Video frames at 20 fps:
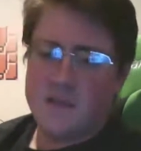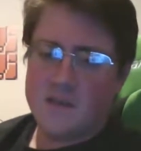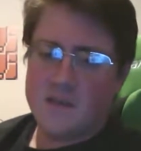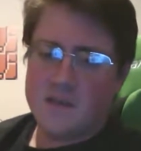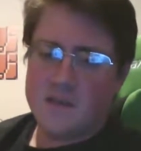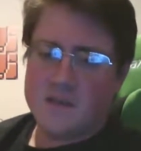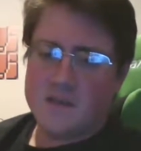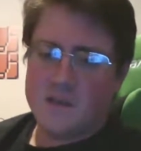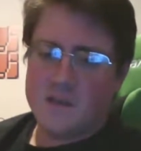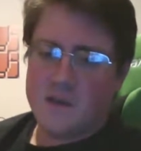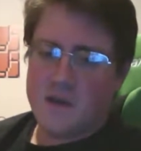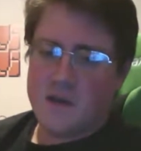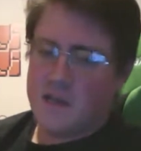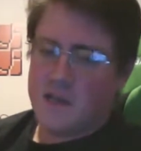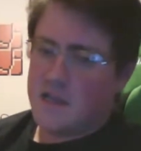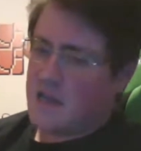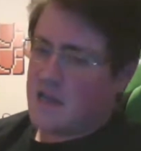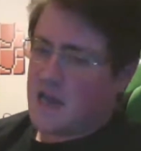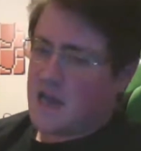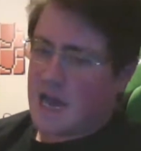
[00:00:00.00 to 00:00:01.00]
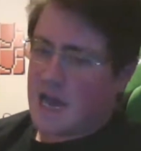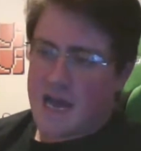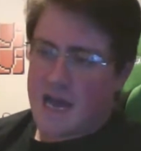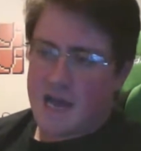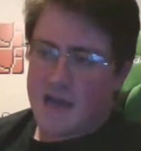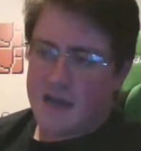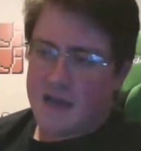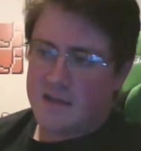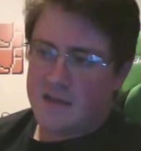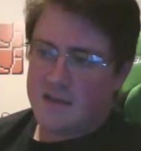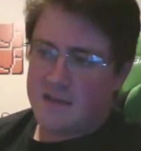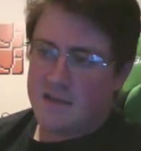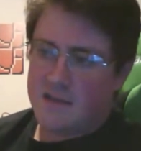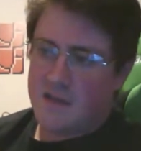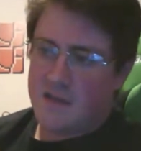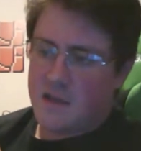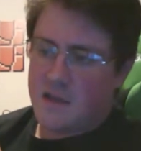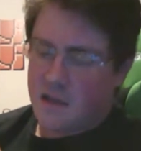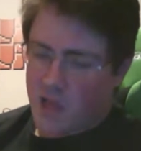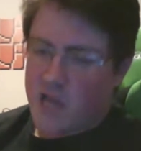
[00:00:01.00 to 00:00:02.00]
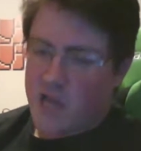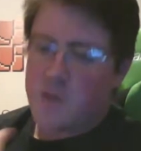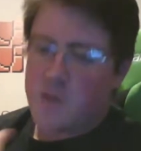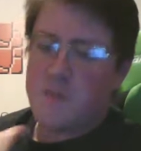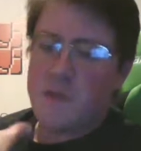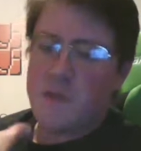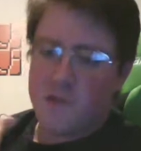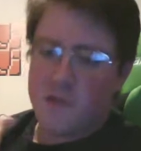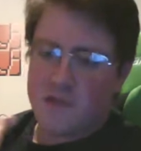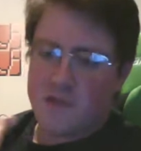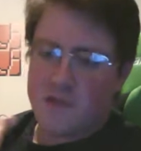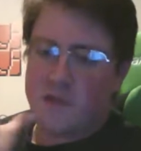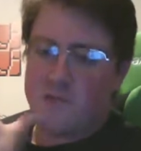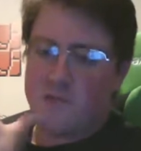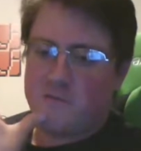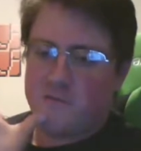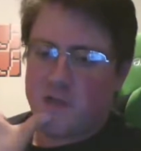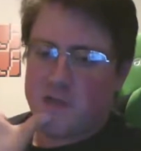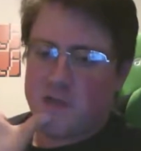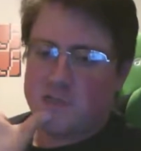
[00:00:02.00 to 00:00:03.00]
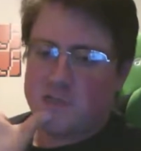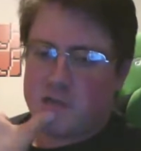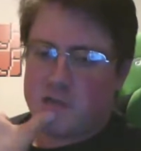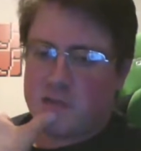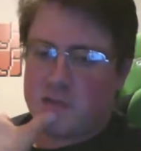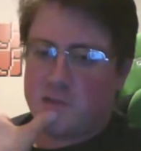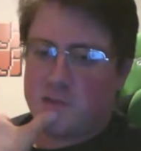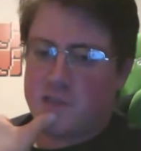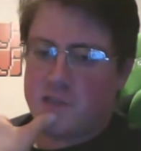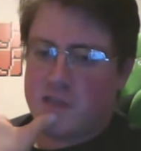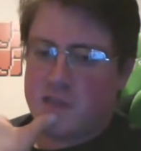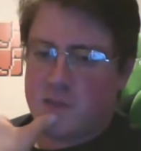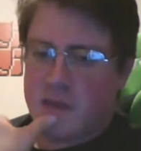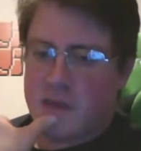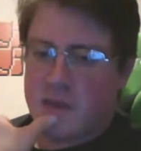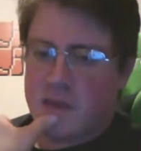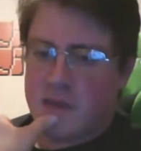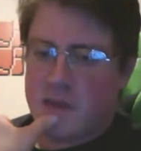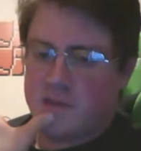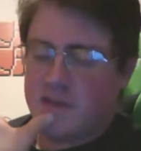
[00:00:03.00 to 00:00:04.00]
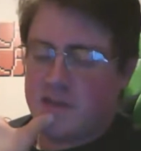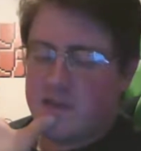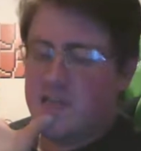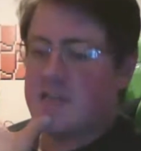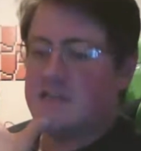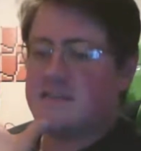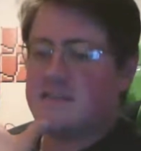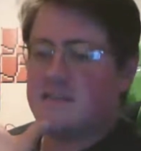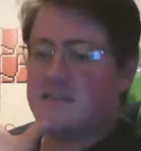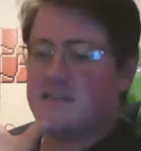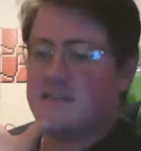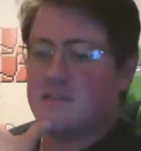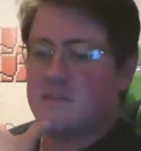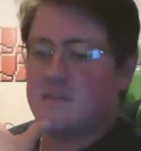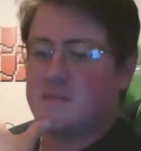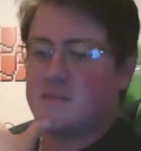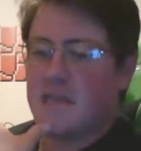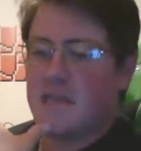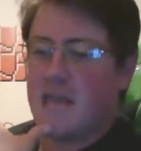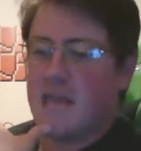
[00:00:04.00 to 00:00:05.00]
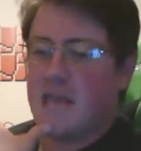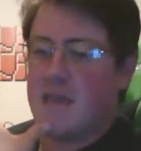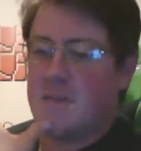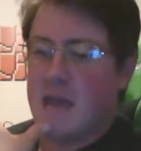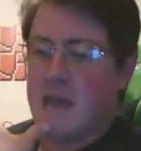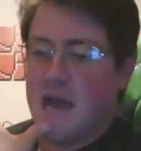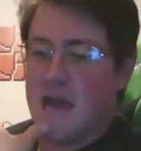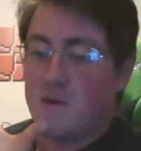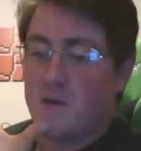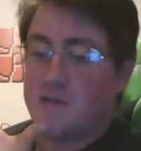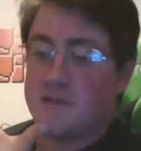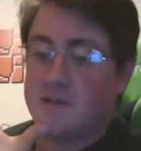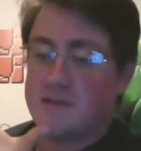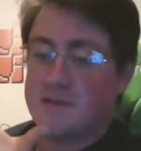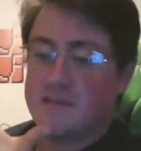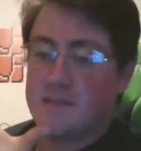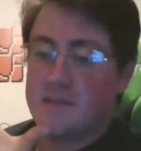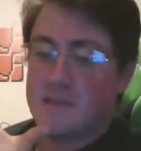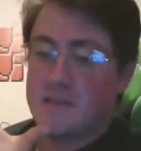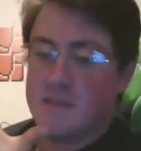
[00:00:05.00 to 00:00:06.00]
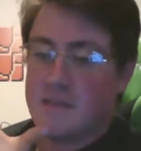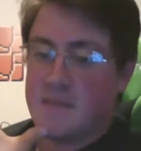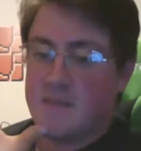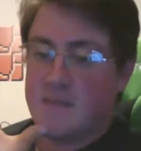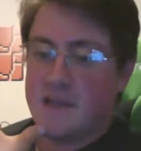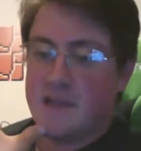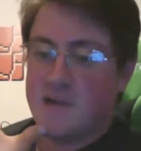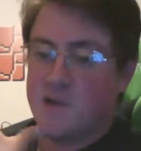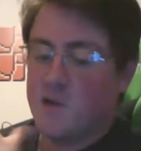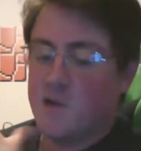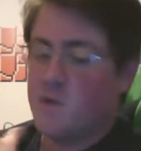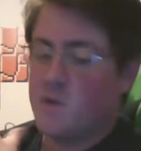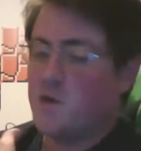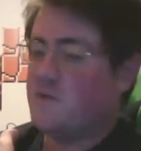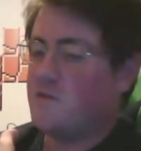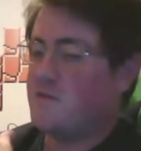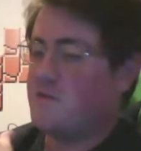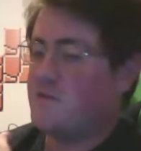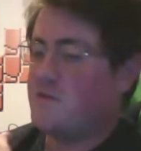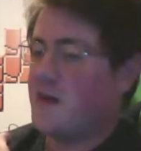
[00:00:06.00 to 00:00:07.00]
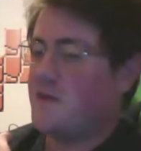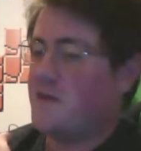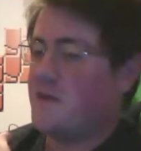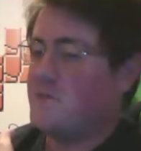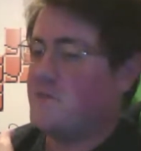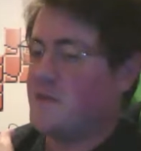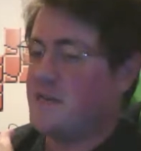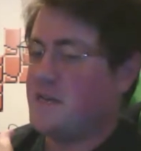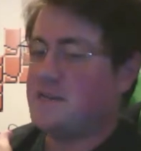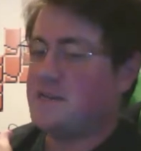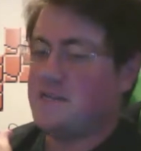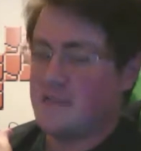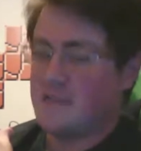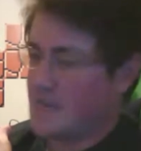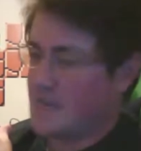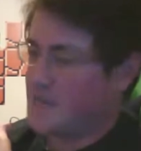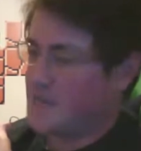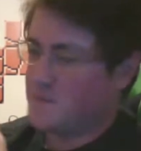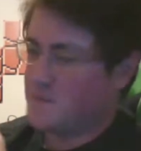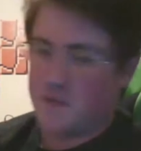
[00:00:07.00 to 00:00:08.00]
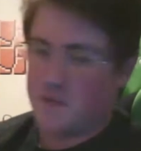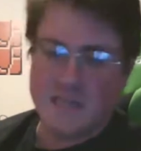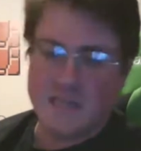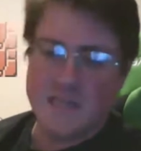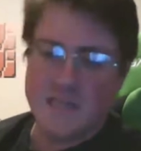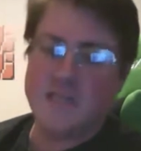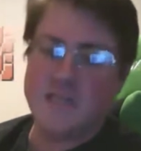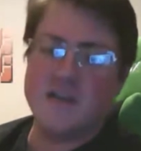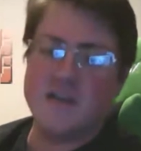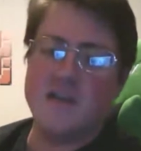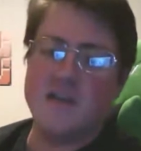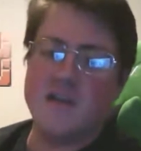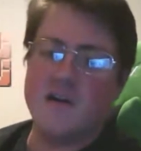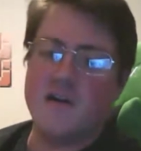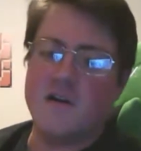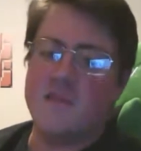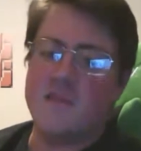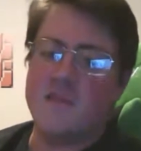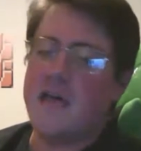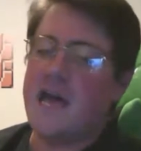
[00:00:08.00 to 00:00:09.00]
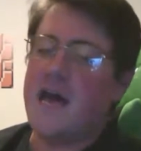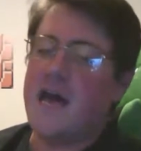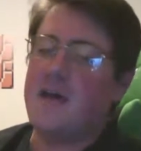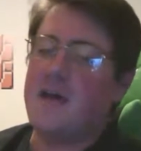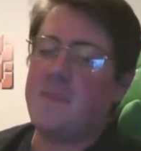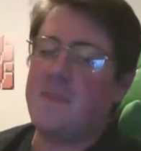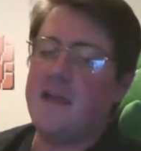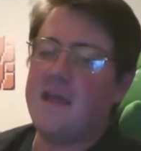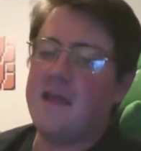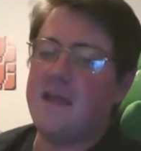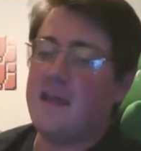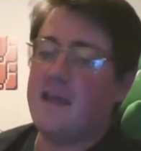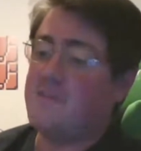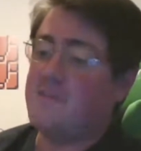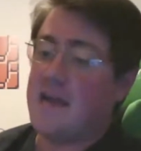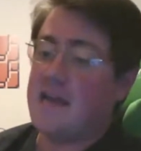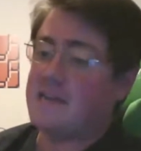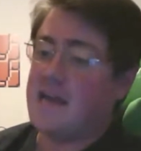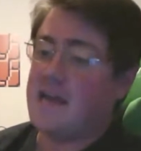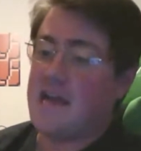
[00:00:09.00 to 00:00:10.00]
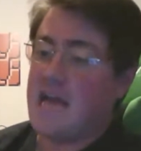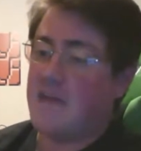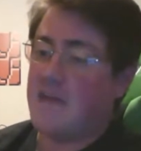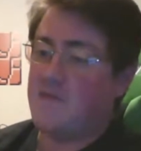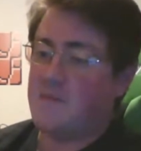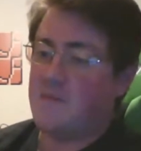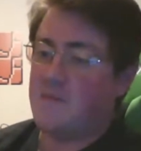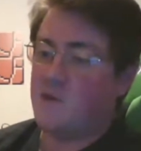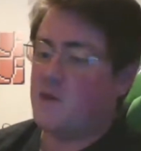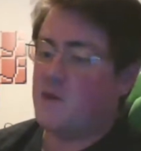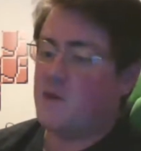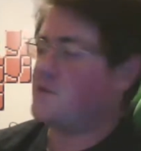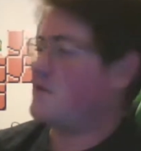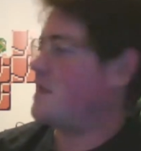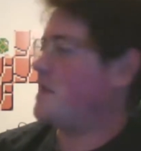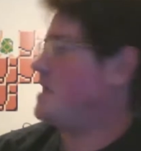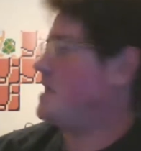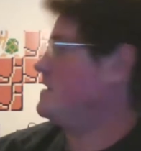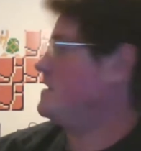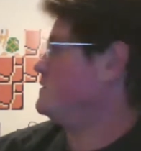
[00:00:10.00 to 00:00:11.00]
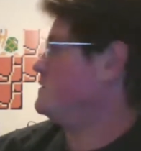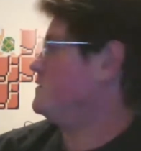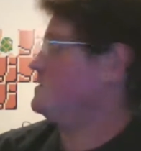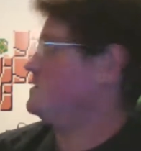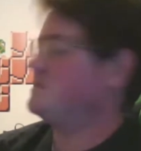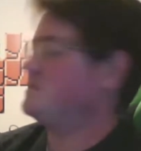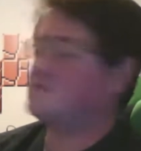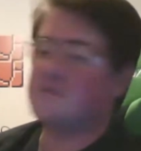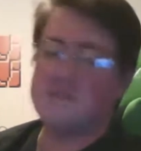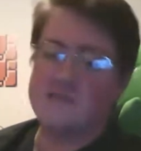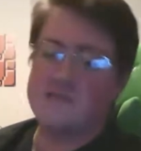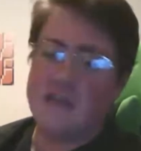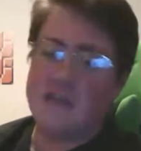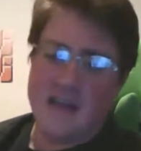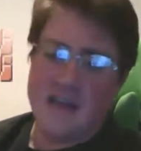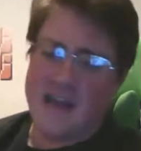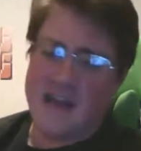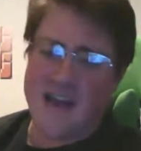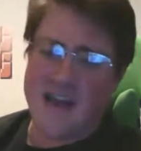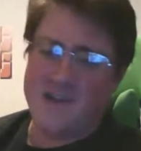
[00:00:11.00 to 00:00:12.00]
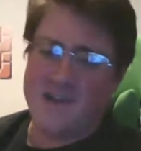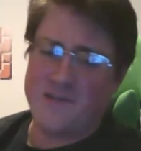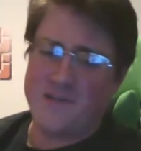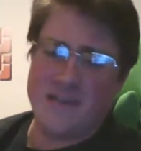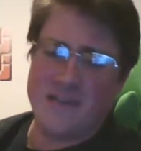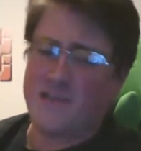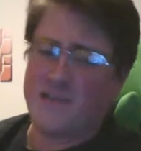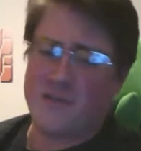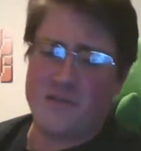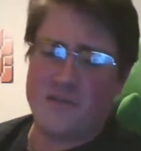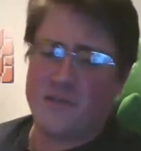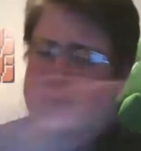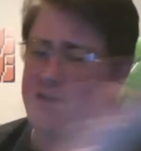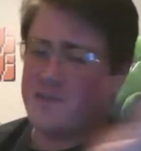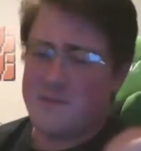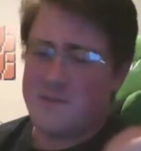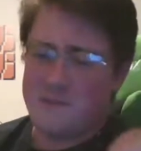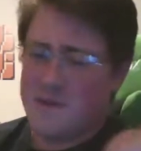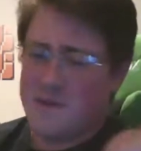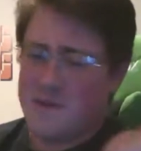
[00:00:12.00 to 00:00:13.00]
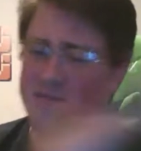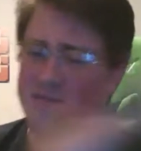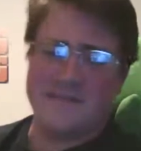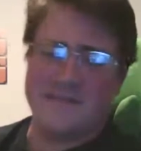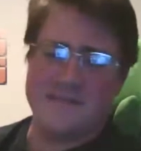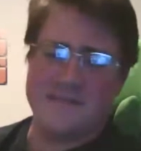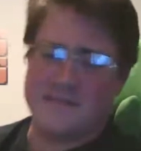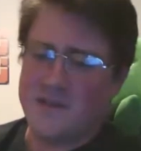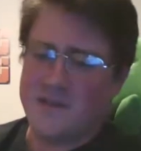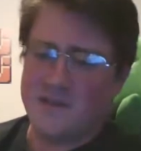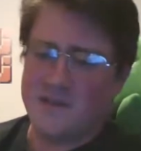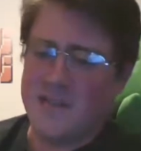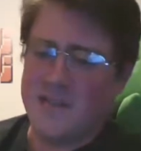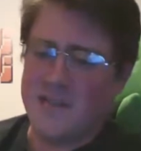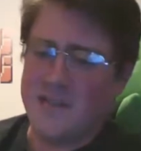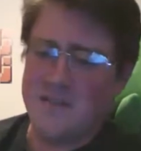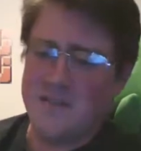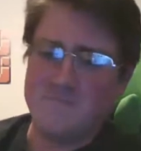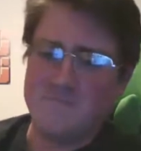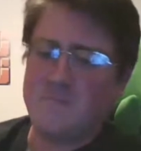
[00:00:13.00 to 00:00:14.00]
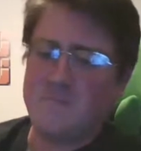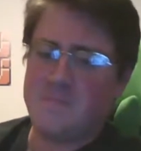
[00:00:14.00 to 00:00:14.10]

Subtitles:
So, a lot of people, I think, are frustrated with the amount of DS systems that came out because, I mean, they make a new one every 5 minutes, and I completely hear you on that. In fact, I haven't bought the latest one just because I don't need the 3 other buttons. Don't need it.